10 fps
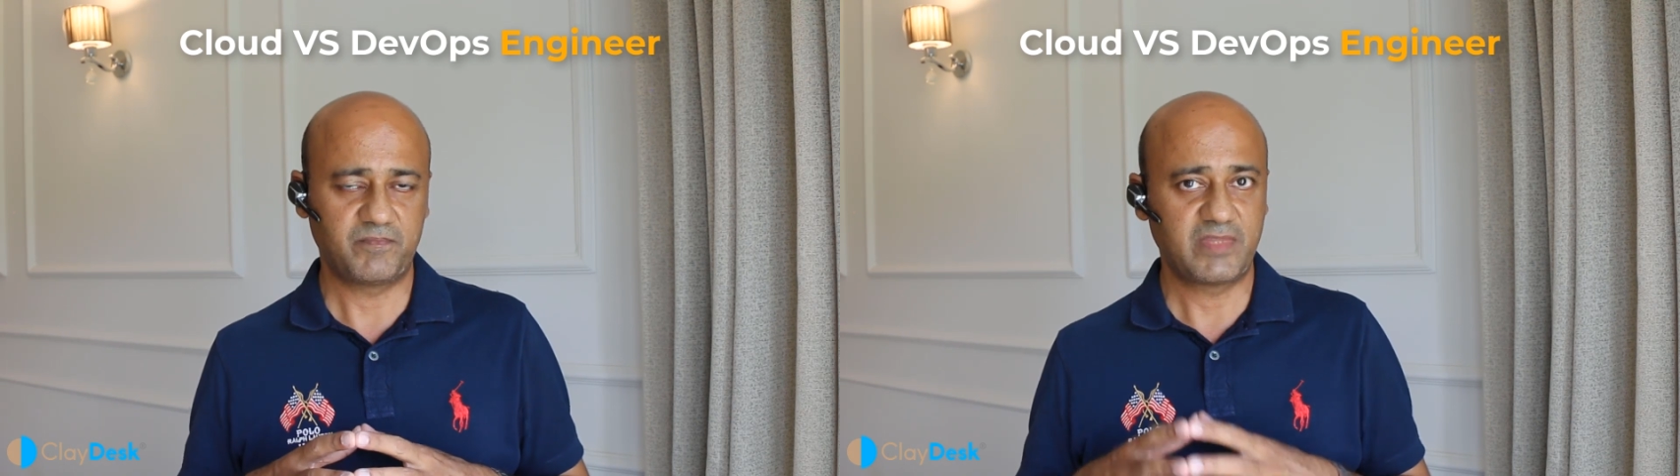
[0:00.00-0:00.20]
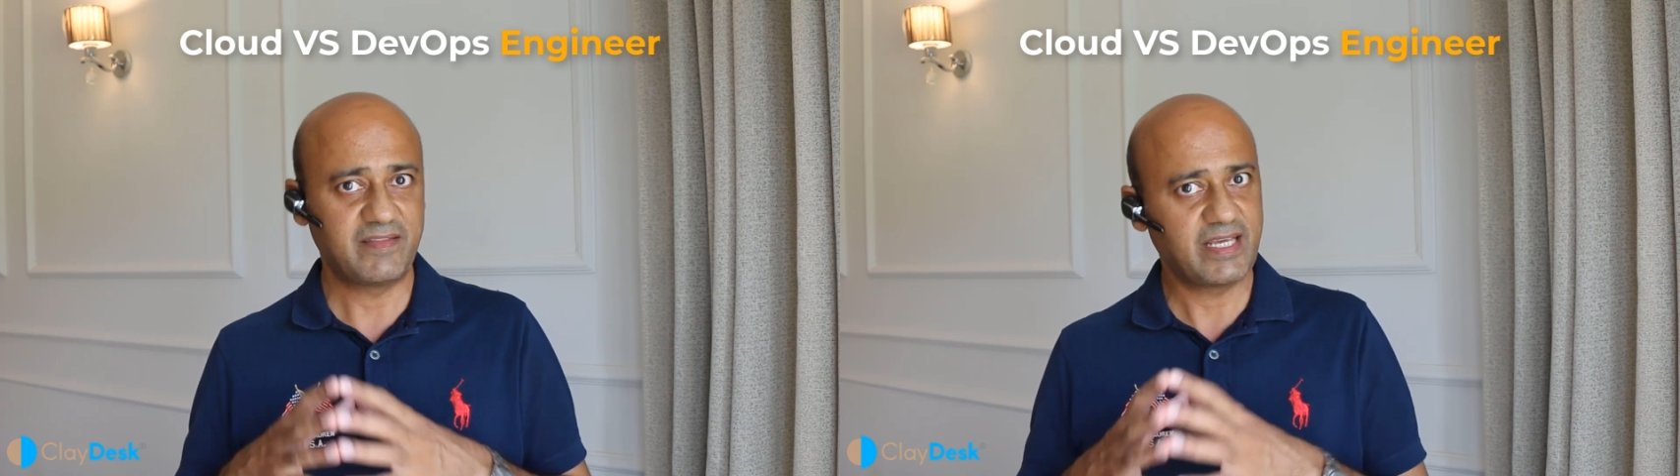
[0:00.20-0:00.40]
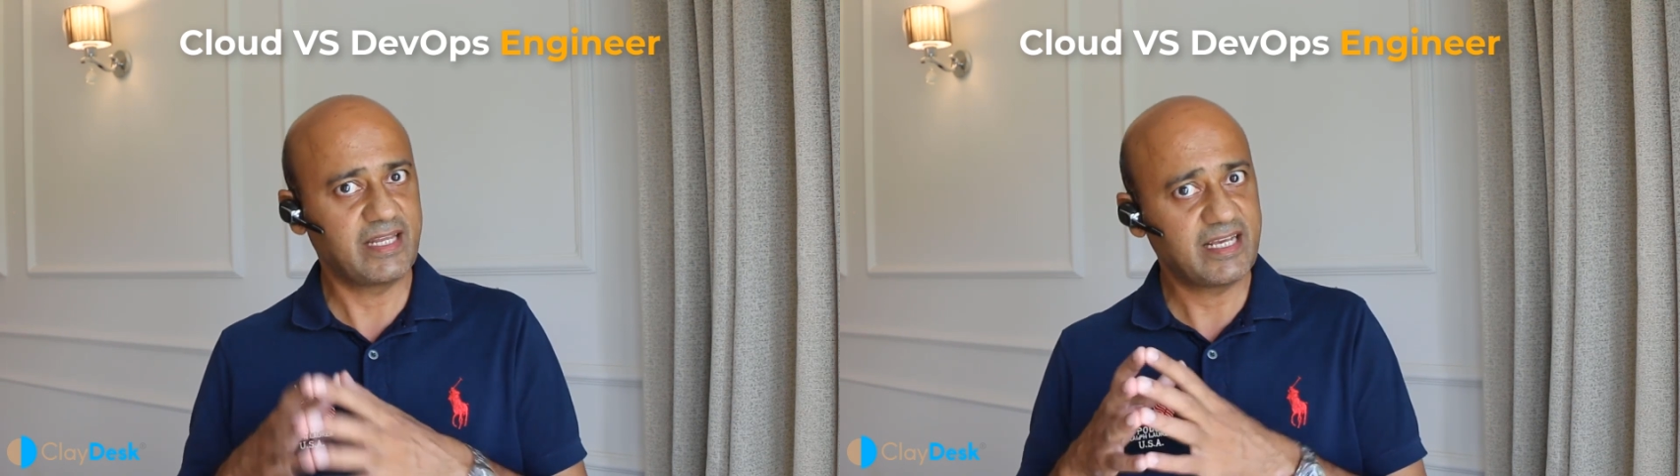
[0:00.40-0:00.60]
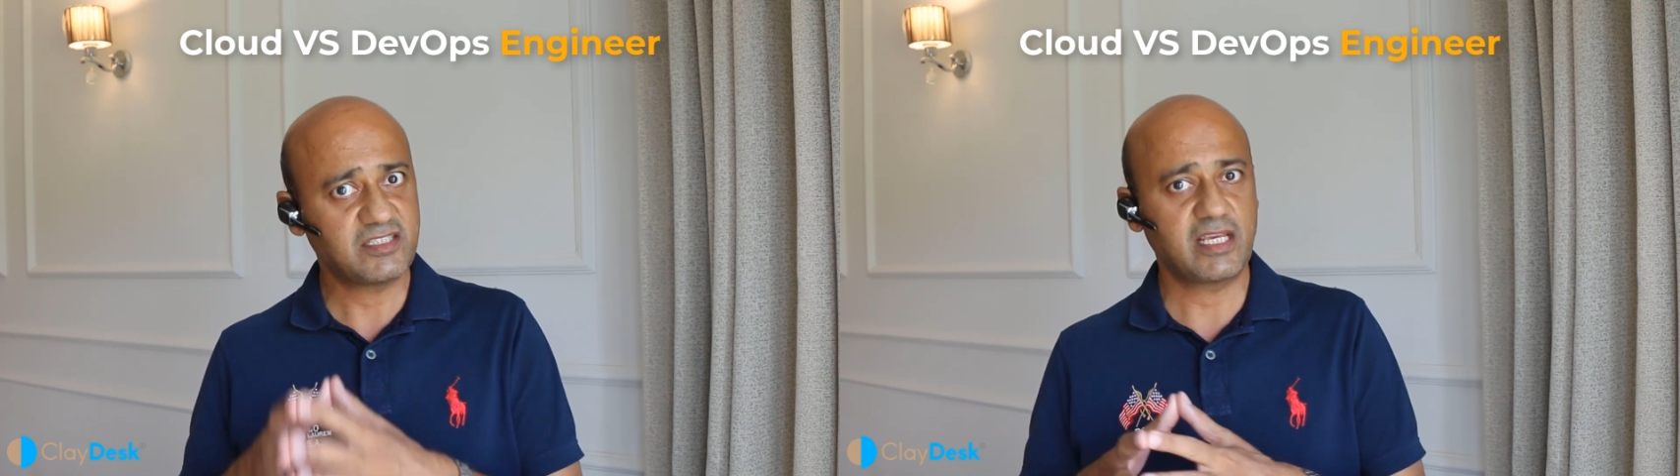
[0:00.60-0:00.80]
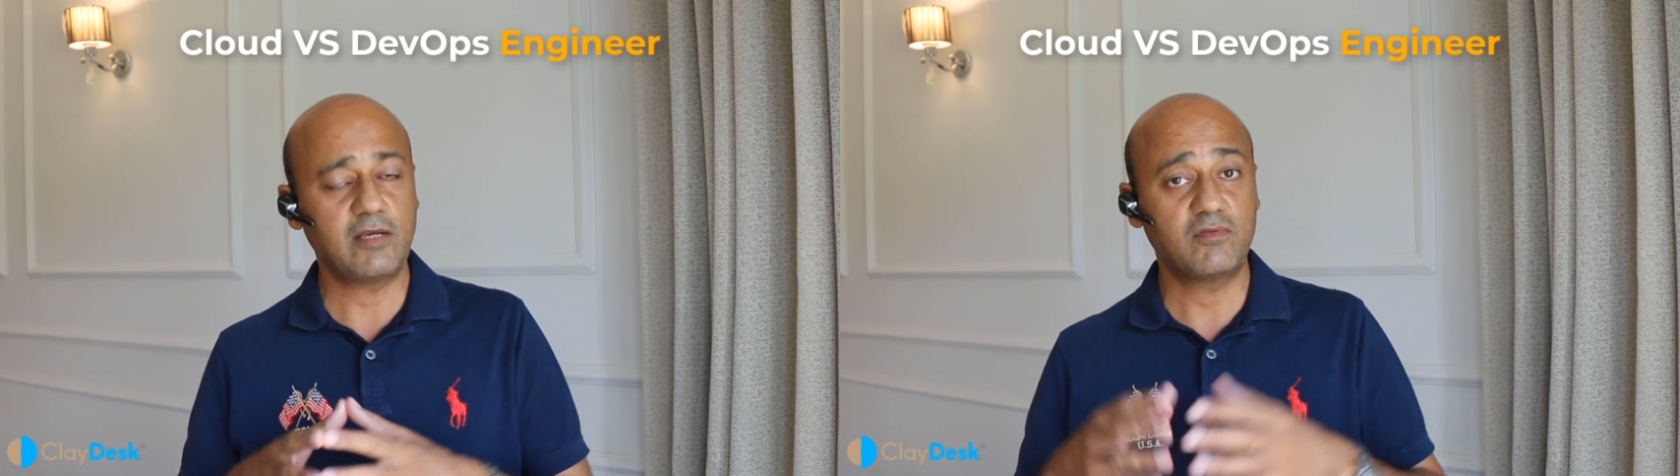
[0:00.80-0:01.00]
Then they can
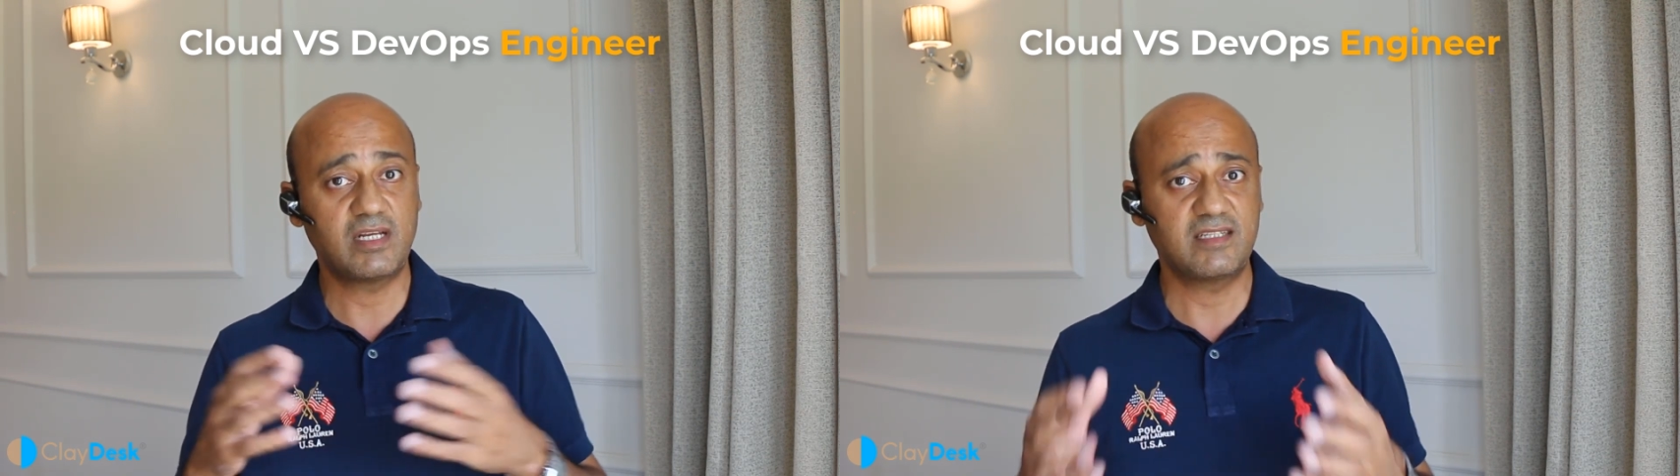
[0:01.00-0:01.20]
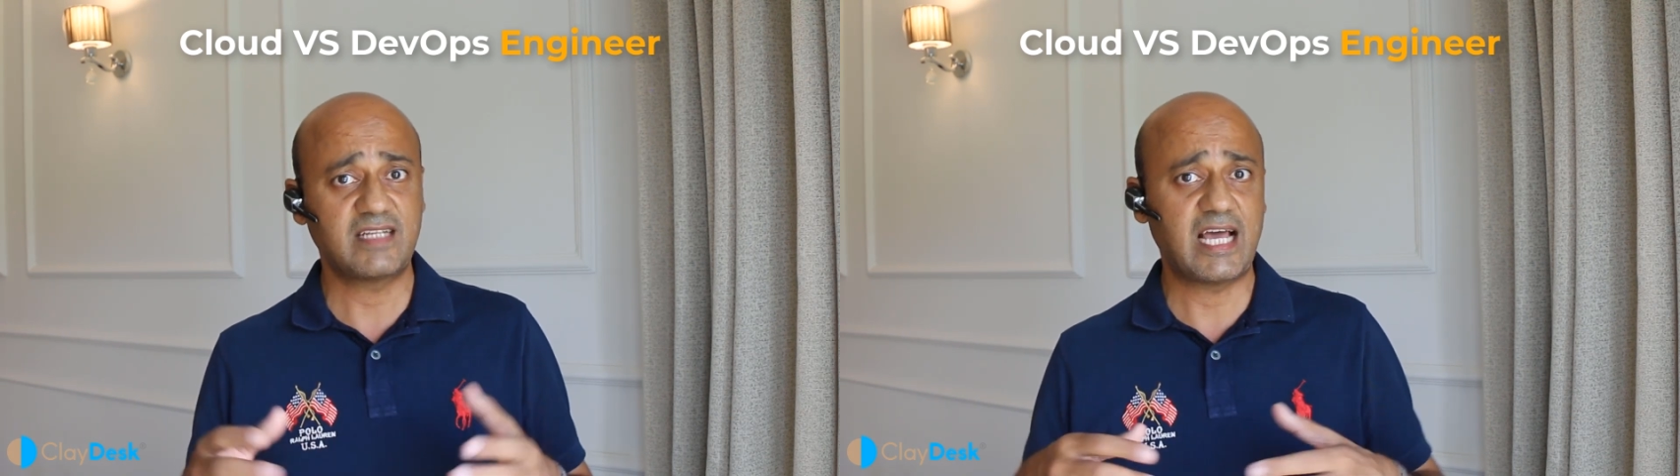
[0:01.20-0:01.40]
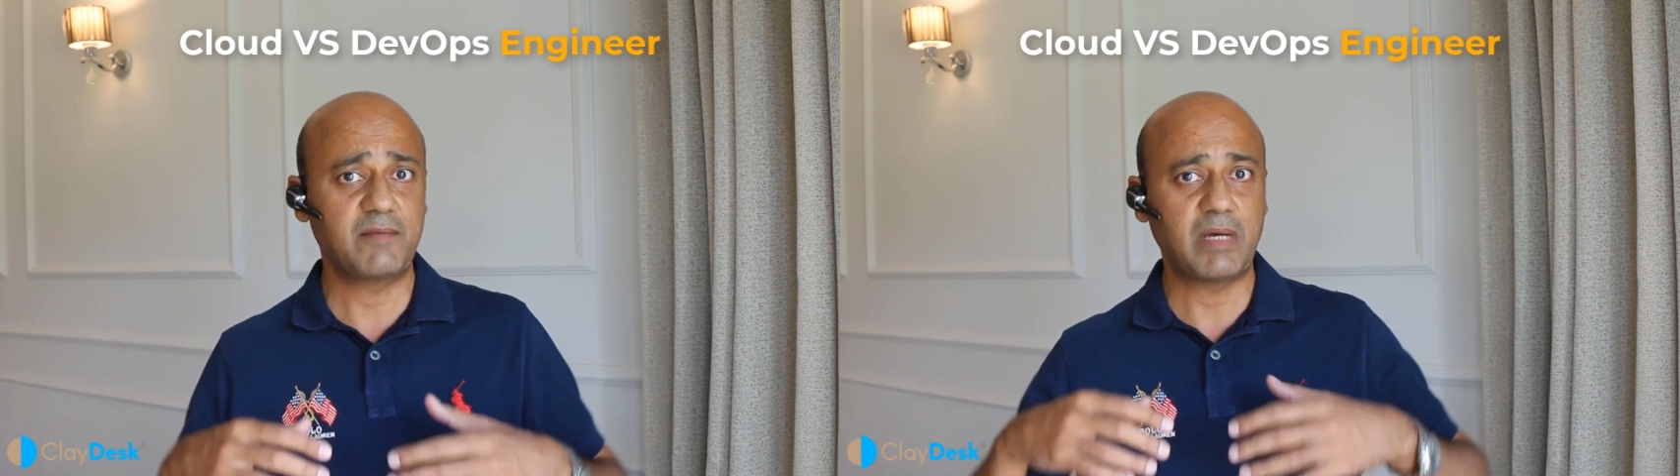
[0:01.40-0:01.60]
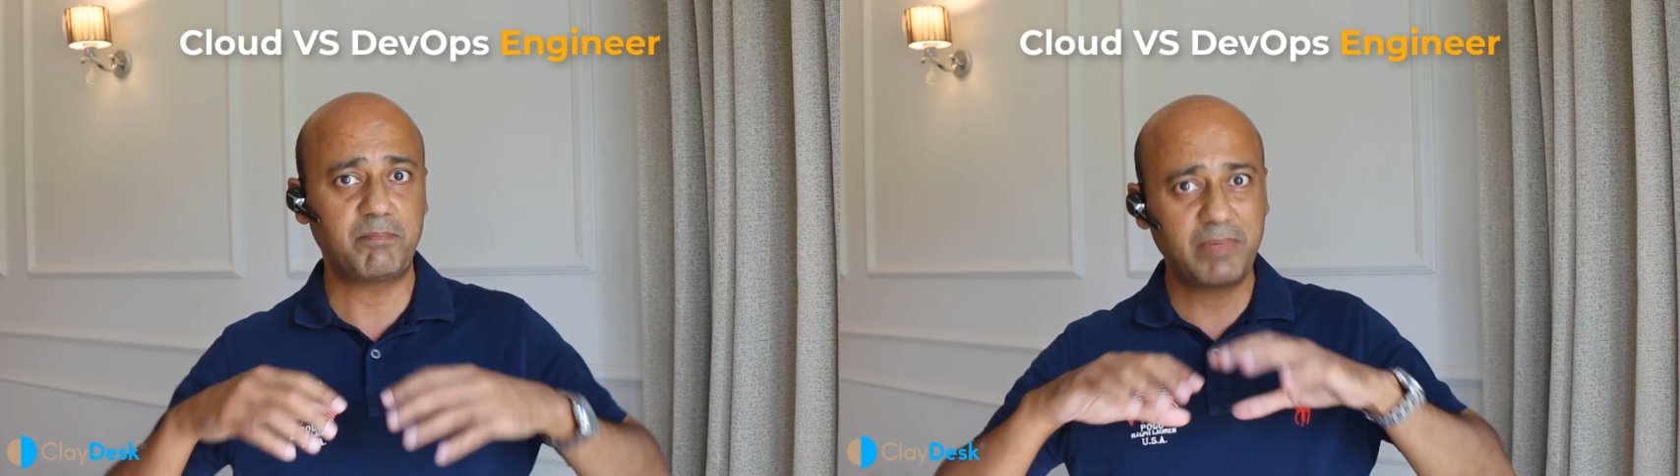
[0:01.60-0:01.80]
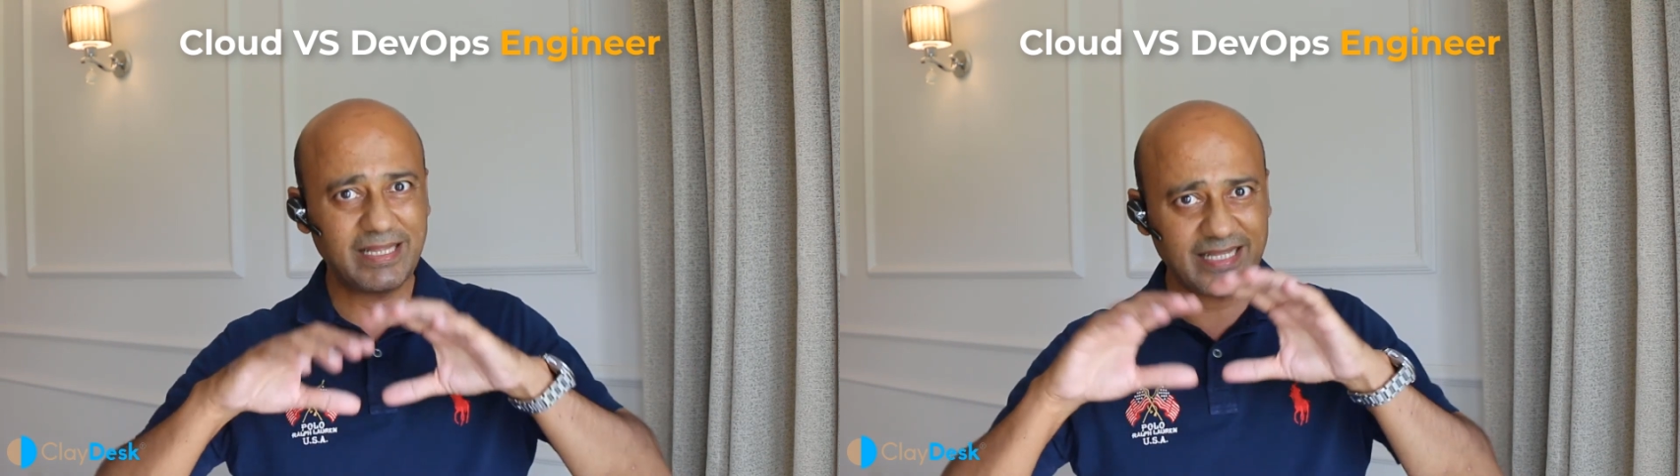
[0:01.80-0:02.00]
execute the design by
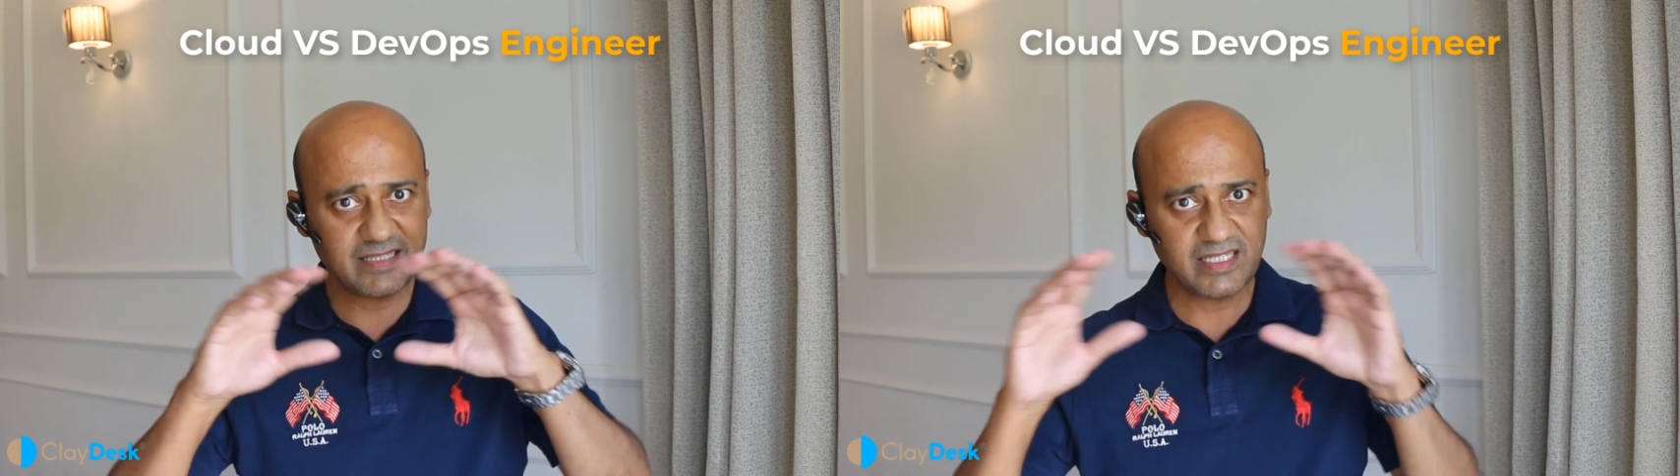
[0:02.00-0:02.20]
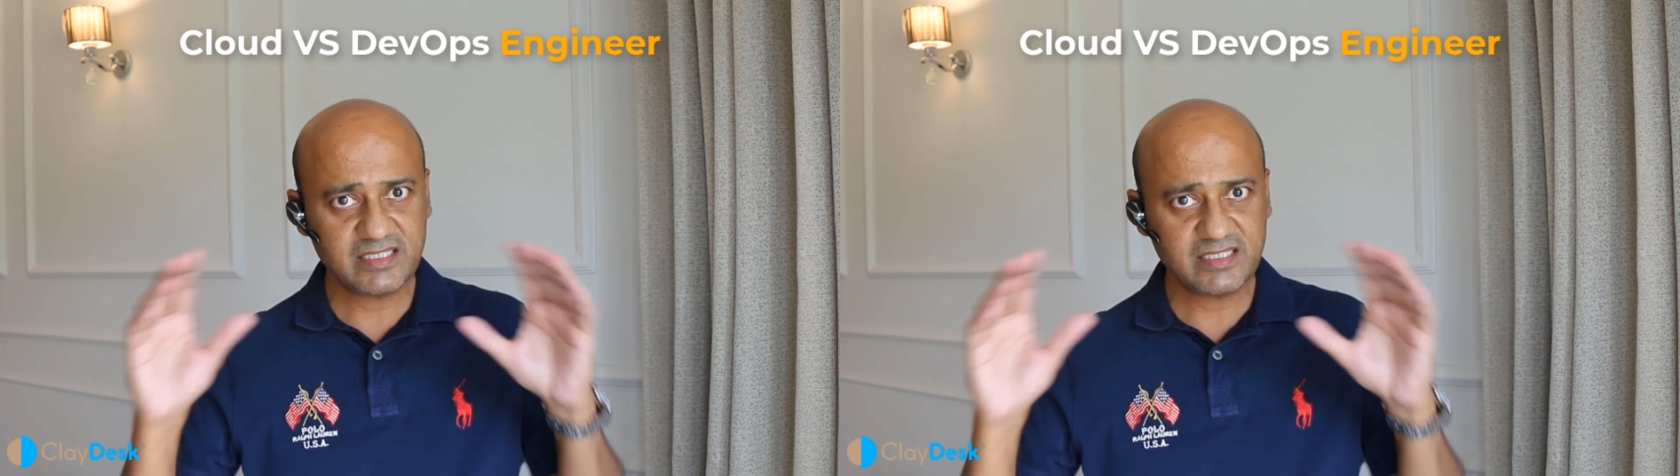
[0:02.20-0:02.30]
building the